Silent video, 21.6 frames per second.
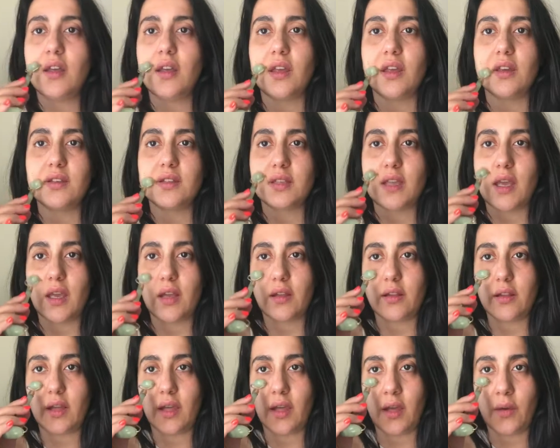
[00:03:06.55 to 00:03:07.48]

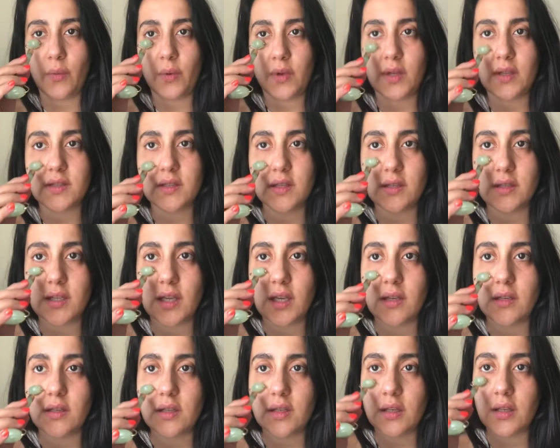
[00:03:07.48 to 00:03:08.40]
exactly what it's
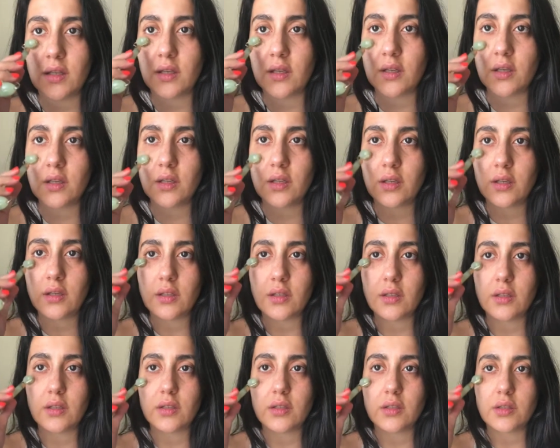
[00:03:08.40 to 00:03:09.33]
intended
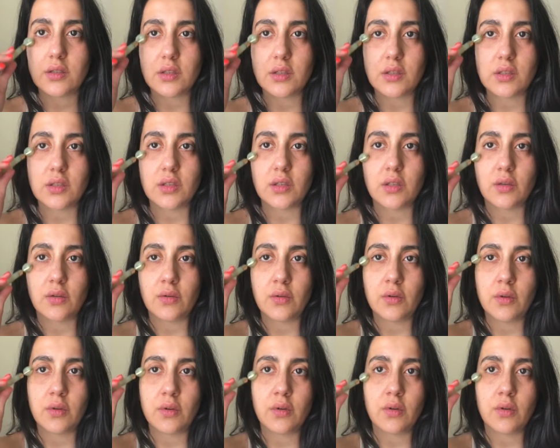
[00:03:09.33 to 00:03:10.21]
to do.